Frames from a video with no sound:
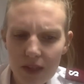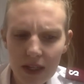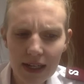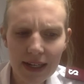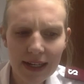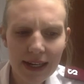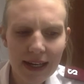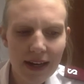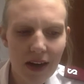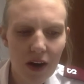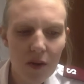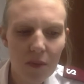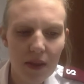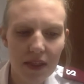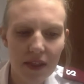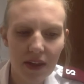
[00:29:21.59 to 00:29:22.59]
And I can't
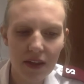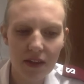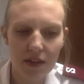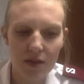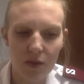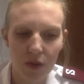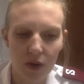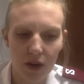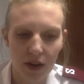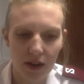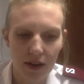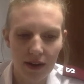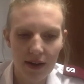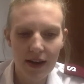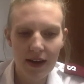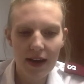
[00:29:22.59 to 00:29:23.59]
help but think this morning,
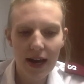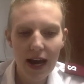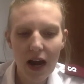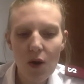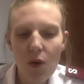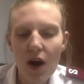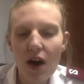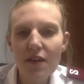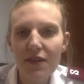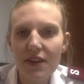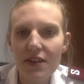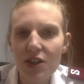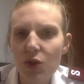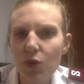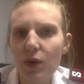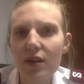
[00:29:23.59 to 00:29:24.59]
how often
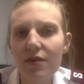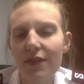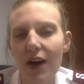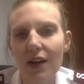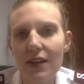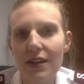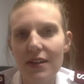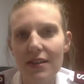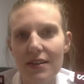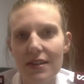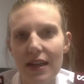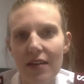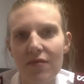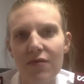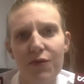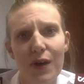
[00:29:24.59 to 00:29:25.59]
do we fall into the
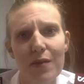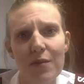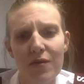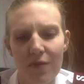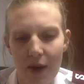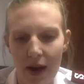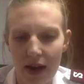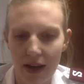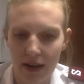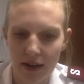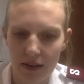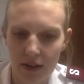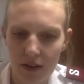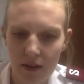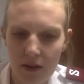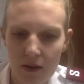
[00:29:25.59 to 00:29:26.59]
same frame of mind?